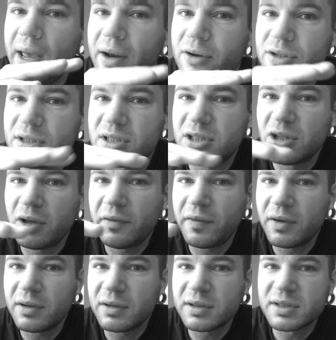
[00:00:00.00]
Anderson
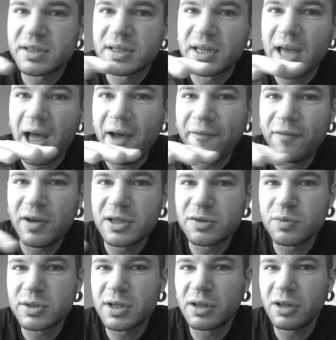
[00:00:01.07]
Silva's confidence
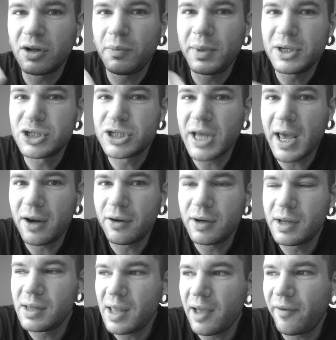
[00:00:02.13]
was a little bit shattered
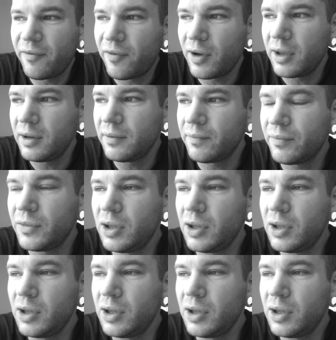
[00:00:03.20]
in that fight.